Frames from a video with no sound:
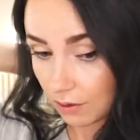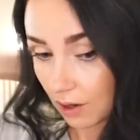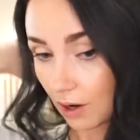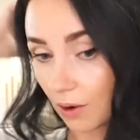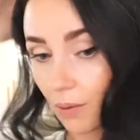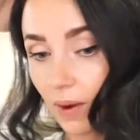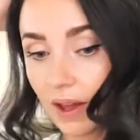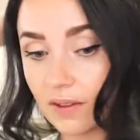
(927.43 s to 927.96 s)

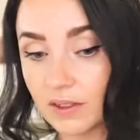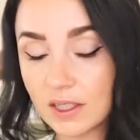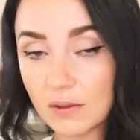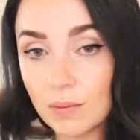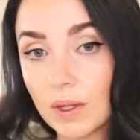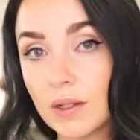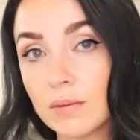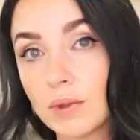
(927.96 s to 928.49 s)
Our waves
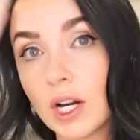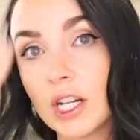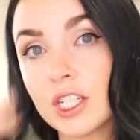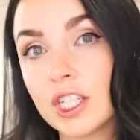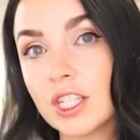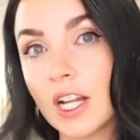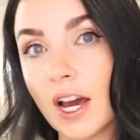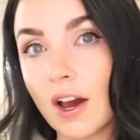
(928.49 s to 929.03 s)
have been
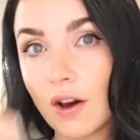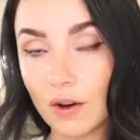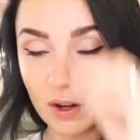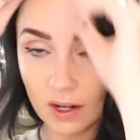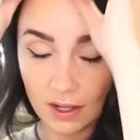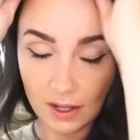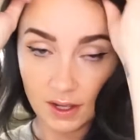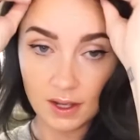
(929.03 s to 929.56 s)
brushed
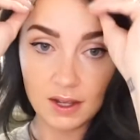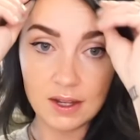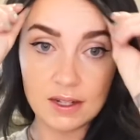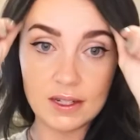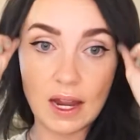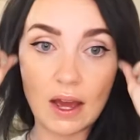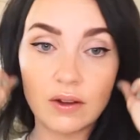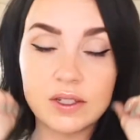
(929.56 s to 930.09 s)
out.
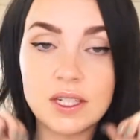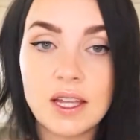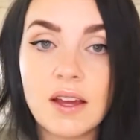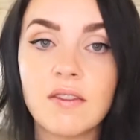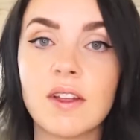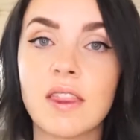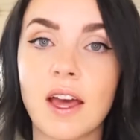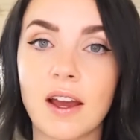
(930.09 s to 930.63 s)
Now to
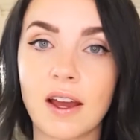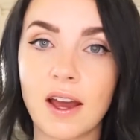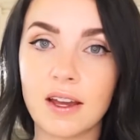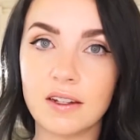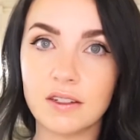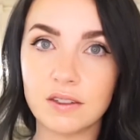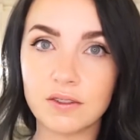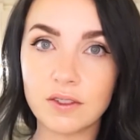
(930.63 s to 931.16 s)
give it that
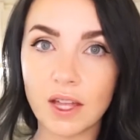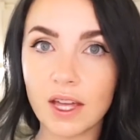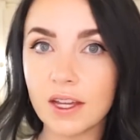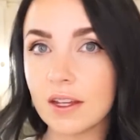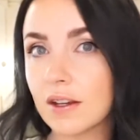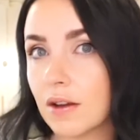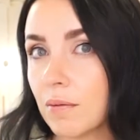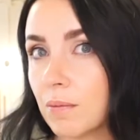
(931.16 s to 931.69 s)
kind of
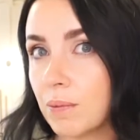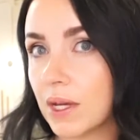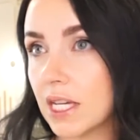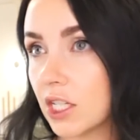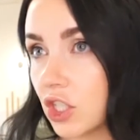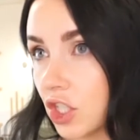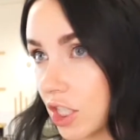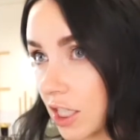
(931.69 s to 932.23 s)
like
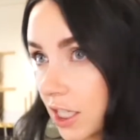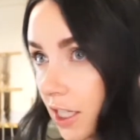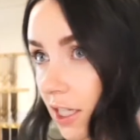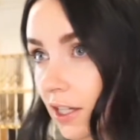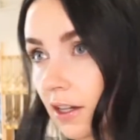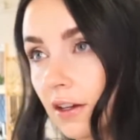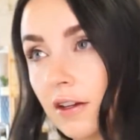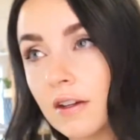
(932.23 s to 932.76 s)

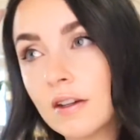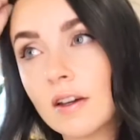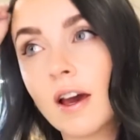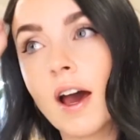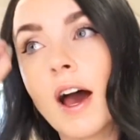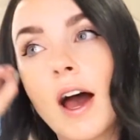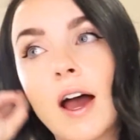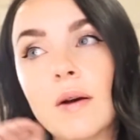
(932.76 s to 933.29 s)
beachy,
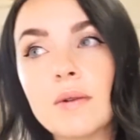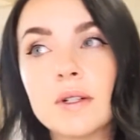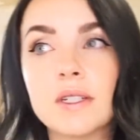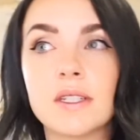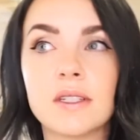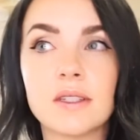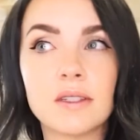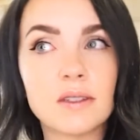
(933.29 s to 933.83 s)
I
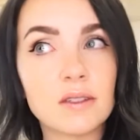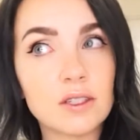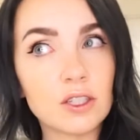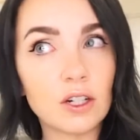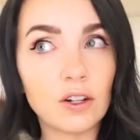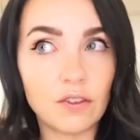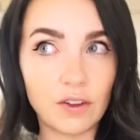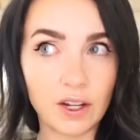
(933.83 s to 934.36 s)
was
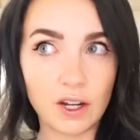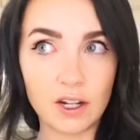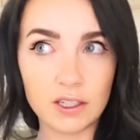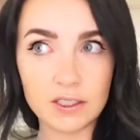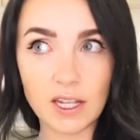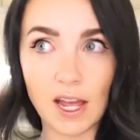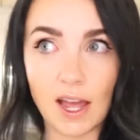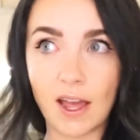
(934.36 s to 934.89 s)
surfing
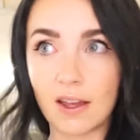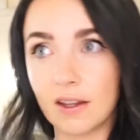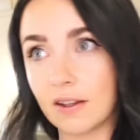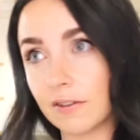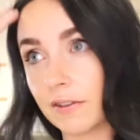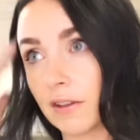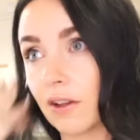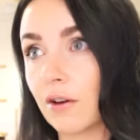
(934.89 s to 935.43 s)
all
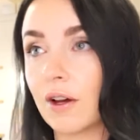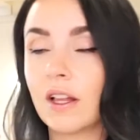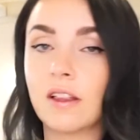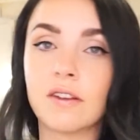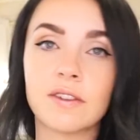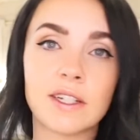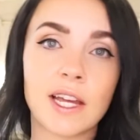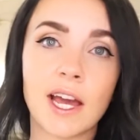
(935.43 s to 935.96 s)
day even though I
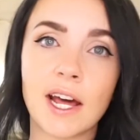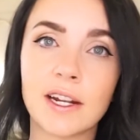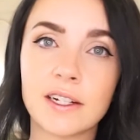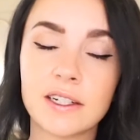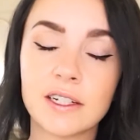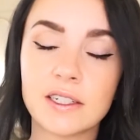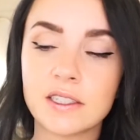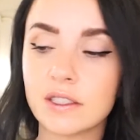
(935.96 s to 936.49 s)
live in
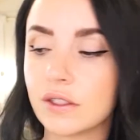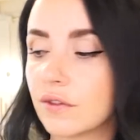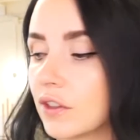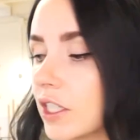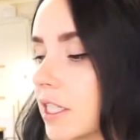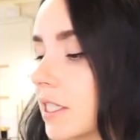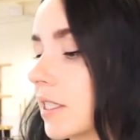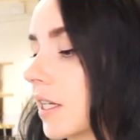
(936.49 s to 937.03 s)
Canada and it's
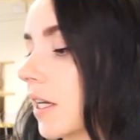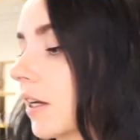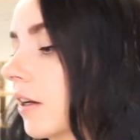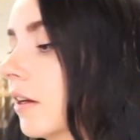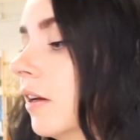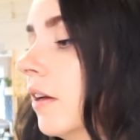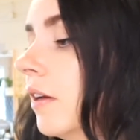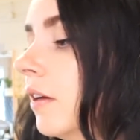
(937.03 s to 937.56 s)

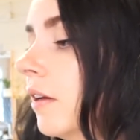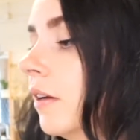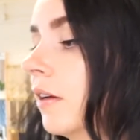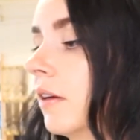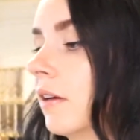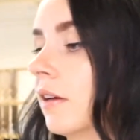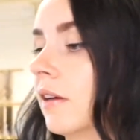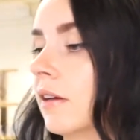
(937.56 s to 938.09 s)
freezing
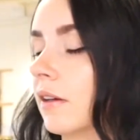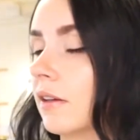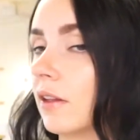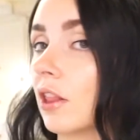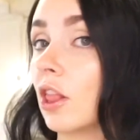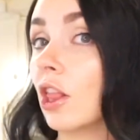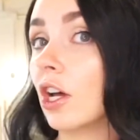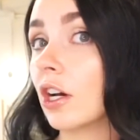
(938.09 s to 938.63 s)

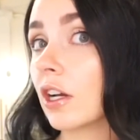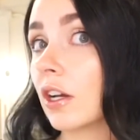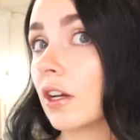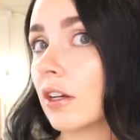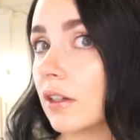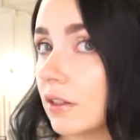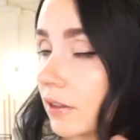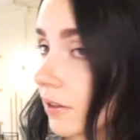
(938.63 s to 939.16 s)
look,
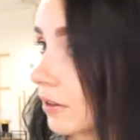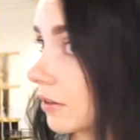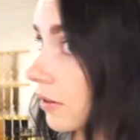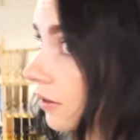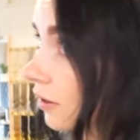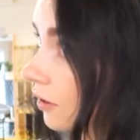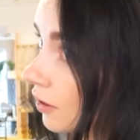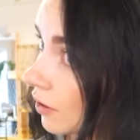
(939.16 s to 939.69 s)

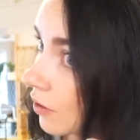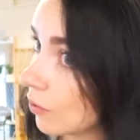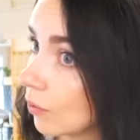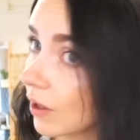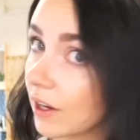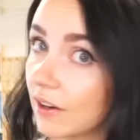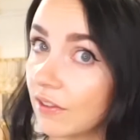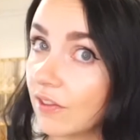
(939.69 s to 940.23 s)

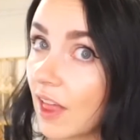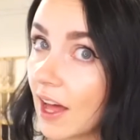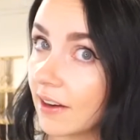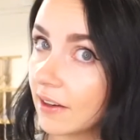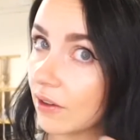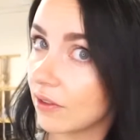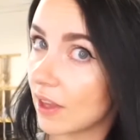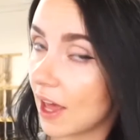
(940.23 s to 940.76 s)
we're gonna
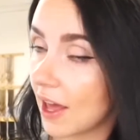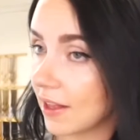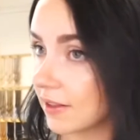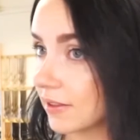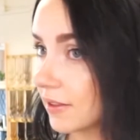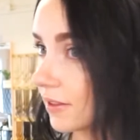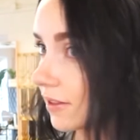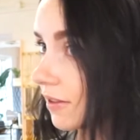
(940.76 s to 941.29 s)
flatten out the
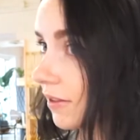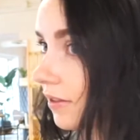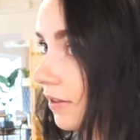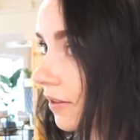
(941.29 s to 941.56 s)
ends.